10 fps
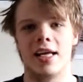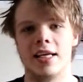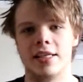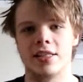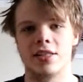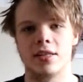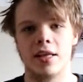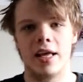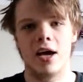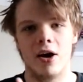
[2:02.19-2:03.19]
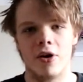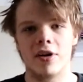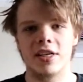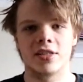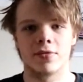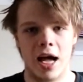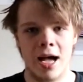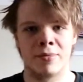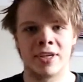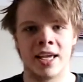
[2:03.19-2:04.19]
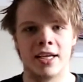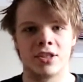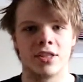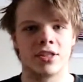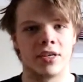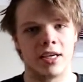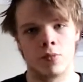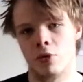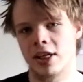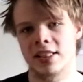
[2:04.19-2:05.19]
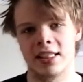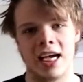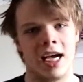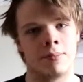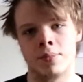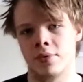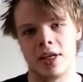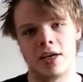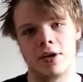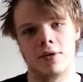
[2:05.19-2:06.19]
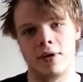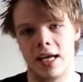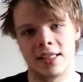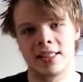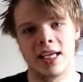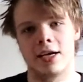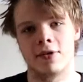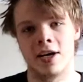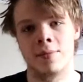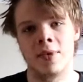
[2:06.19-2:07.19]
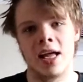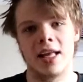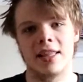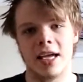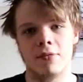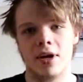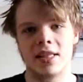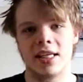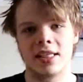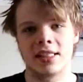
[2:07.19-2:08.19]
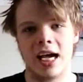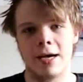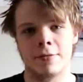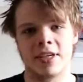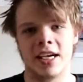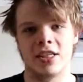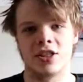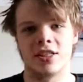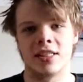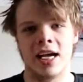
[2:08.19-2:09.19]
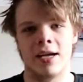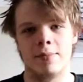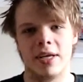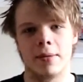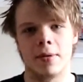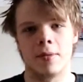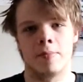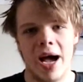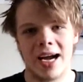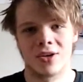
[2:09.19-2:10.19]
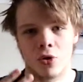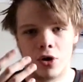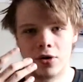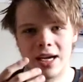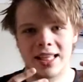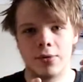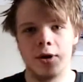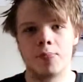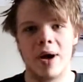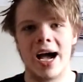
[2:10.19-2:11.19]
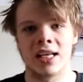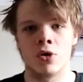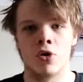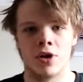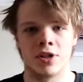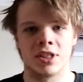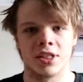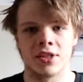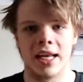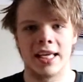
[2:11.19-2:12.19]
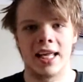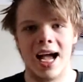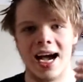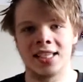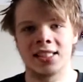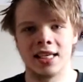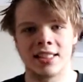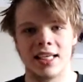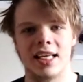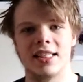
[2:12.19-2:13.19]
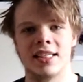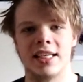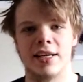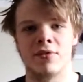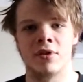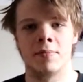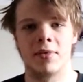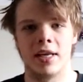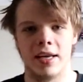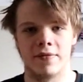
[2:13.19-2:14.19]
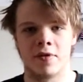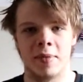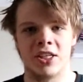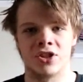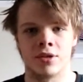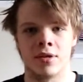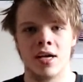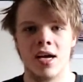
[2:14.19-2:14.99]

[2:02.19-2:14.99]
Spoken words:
is all these applications like WhatsApp, etc. They want these applications to be able to backdoor, they want backdoors so they can access into the encrypted information.